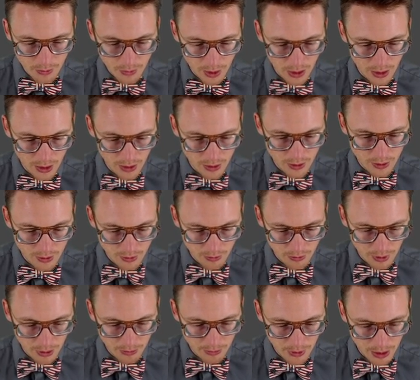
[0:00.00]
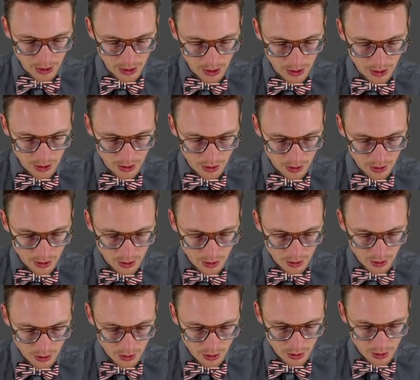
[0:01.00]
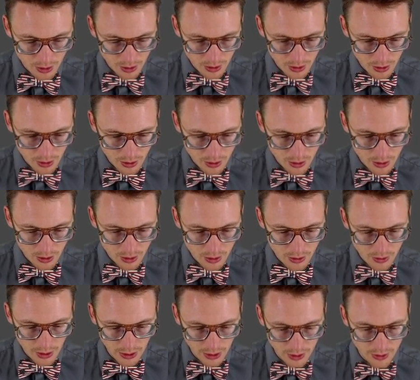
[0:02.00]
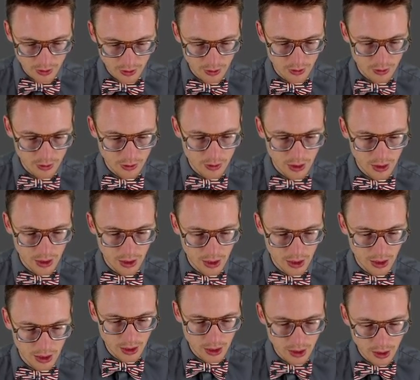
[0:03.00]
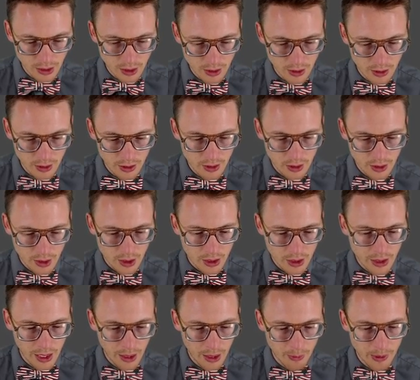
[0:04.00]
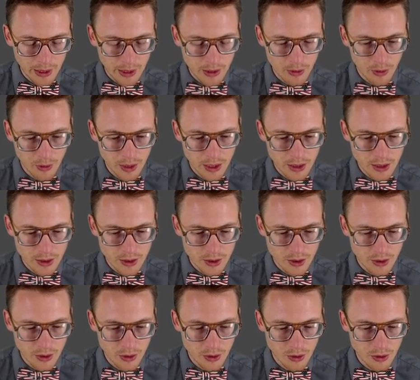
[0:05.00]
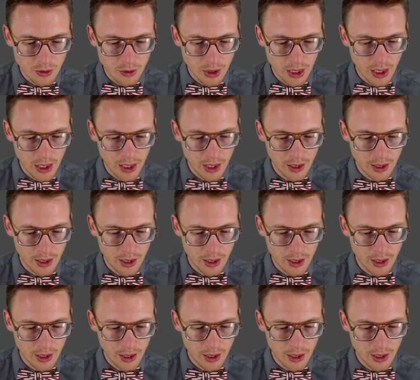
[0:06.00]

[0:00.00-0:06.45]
Mods, my mod. textures, and here, now we're going to